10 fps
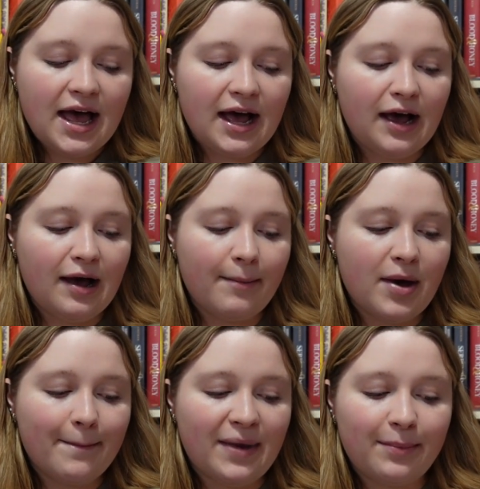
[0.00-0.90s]

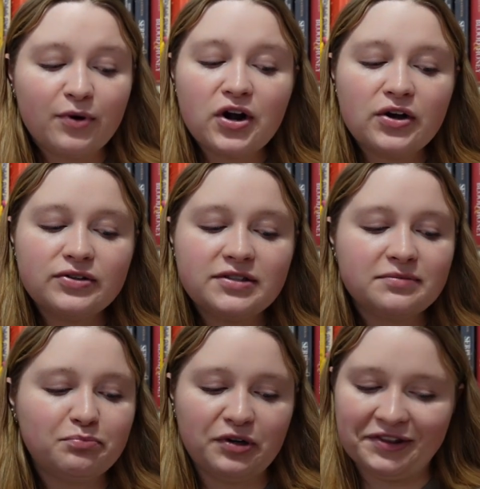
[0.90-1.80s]
Um, my
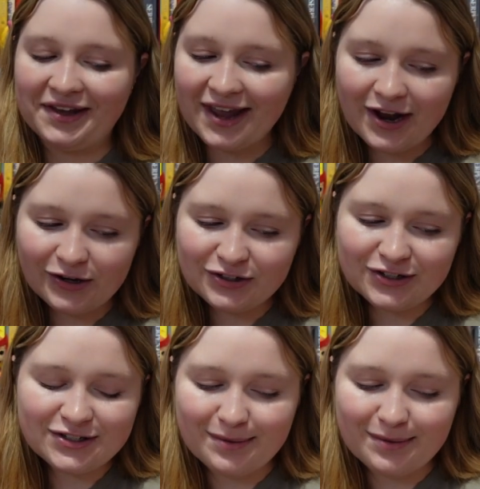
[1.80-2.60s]
prose, brilliant characters,